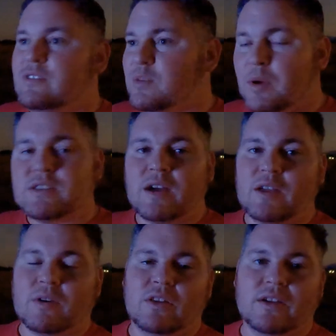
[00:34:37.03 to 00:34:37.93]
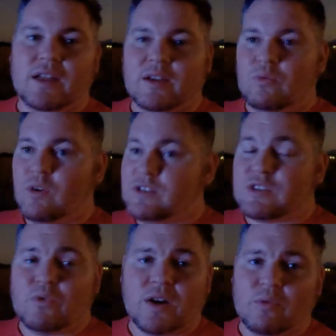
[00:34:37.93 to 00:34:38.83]
Depends on how you want to look at it. One's
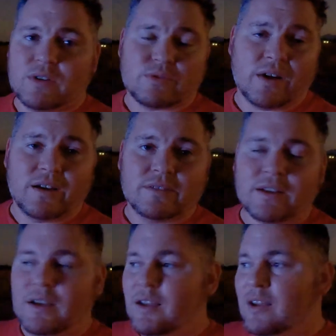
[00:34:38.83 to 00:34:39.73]
square, one's round.